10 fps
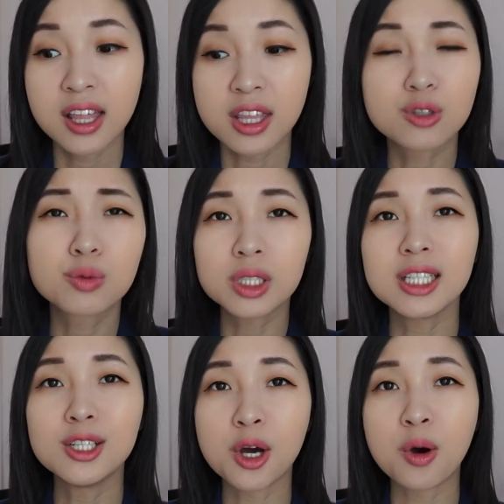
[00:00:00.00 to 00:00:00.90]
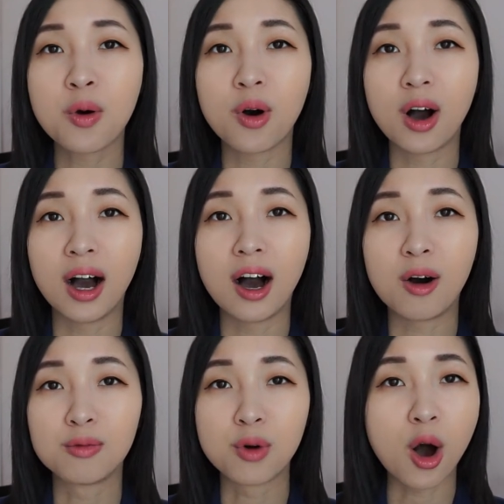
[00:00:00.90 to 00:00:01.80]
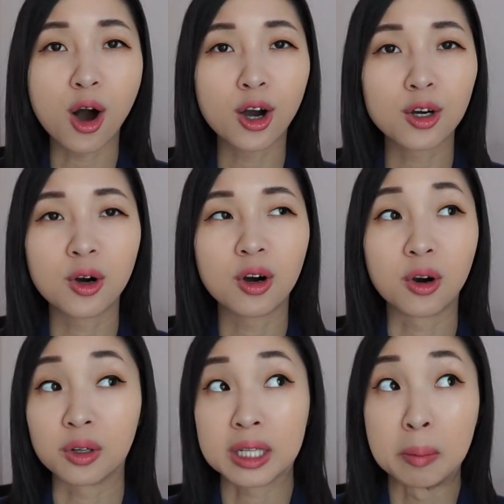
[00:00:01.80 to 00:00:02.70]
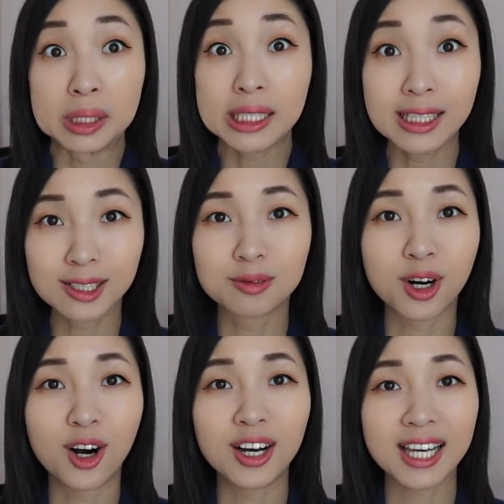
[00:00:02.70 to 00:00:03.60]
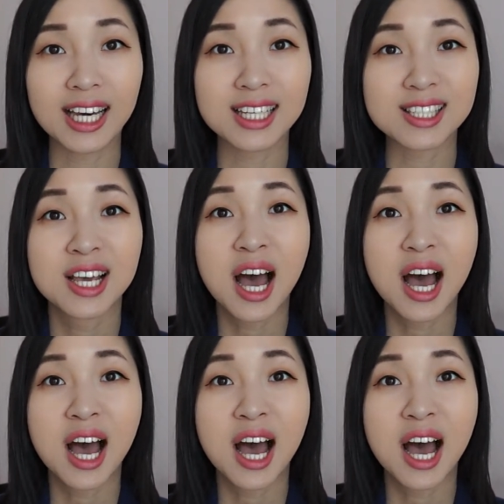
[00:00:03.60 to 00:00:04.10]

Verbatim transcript: there's really no uh, wrong or completely wrong, I guess,